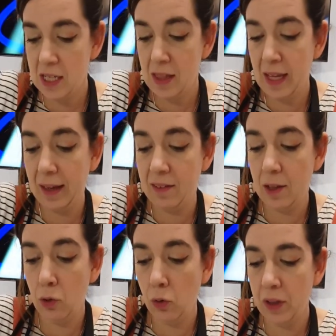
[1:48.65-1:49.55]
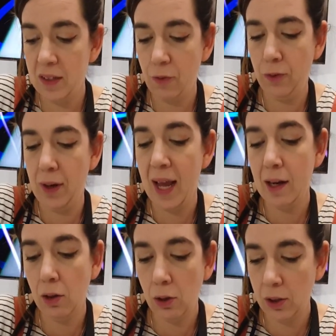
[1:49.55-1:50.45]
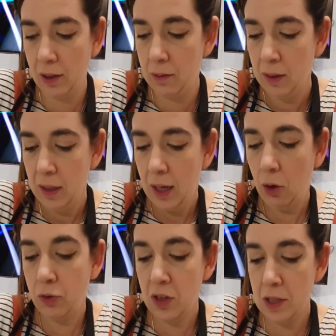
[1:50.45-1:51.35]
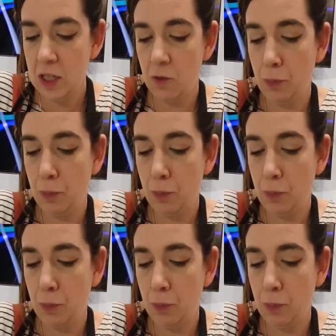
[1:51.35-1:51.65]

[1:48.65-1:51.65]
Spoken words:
and things in all the different analogue and alternative